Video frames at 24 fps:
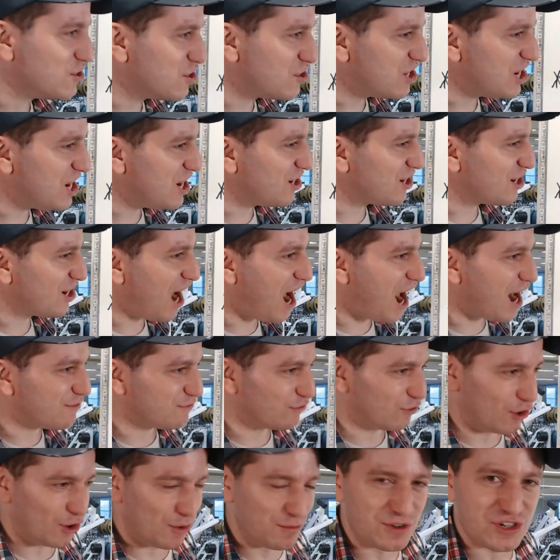need an
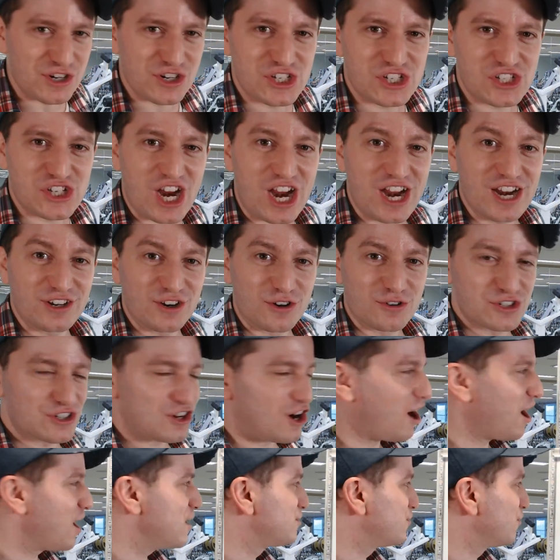adverb to say those
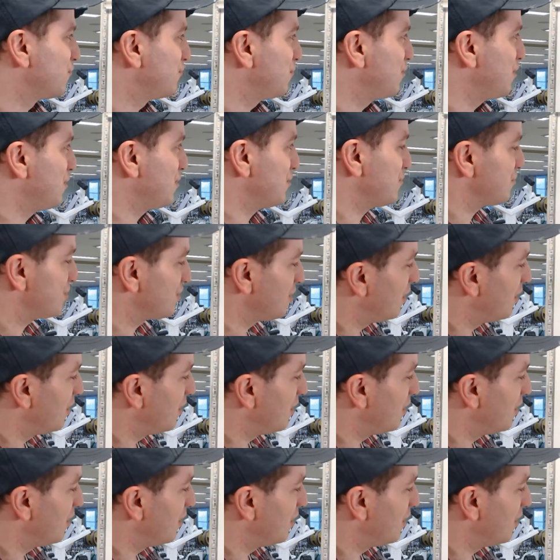kinds of things.